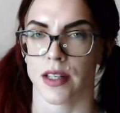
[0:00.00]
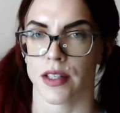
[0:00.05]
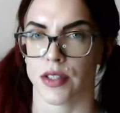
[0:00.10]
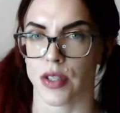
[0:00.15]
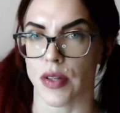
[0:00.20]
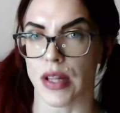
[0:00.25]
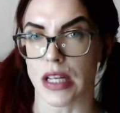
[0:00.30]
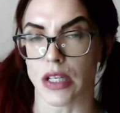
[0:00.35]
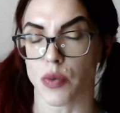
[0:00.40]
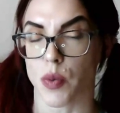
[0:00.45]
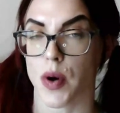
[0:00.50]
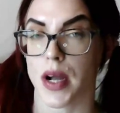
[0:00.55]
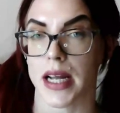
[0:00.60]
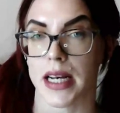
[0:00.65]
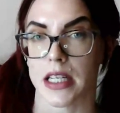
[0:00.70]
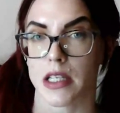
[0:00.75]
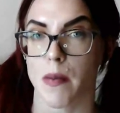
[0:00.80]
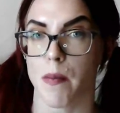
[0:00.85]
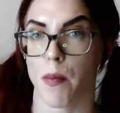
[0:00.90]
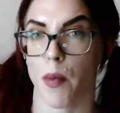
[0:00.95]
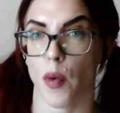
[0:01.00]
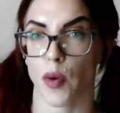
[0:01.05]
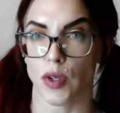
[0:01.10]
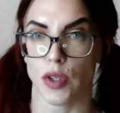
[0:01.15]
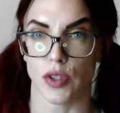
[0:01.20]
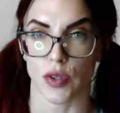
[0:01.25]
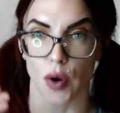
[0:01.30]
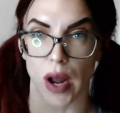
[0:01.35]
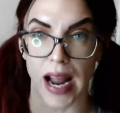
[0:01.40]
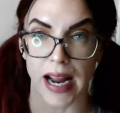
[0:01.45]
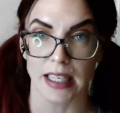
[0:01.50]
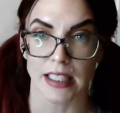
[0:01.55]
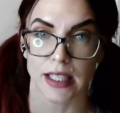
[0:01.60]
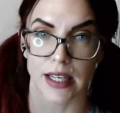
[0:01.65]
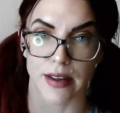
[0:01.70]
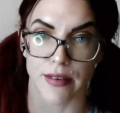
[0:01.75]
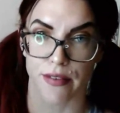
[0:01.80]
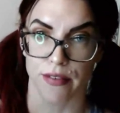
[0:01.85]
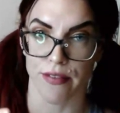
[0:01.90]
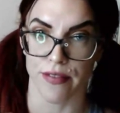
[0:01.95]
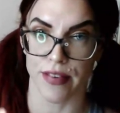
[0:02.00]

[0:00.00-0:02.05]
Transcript: So that's why it is important to actually